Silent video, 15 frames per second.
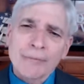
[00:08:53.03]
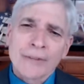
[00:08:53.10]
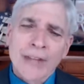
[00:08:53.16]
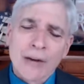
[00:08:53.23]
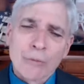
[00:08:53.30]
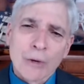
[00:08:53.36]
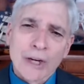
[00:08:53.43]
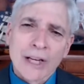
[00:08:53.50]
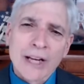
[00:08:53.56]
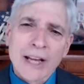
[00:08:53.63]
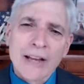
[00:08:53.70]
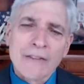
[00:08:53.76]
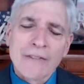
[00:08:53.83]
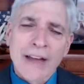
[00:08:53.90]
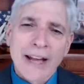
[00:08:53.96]
that we're going
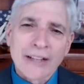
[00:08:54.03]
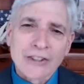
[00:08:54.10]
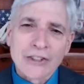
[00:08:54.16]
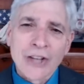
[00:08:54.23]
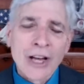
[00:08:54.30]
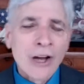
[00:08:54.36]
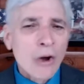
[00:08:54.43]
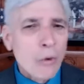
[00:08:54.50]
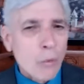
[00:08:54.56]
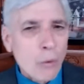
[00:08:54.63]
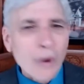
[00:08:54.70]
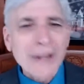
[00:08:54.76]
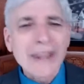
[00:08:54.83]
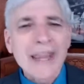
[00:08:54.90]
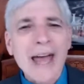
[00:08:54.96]
to advance.
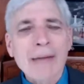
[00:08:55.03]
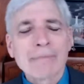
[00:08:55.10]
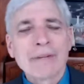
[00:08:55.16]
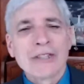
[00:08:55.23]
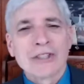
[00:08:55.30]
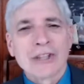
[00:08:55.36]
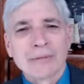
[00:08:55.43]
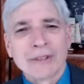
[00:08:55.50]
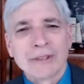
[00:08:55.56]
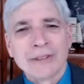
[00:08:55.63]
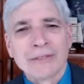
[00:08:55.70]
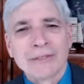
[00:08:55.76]
Wouldn't that be something?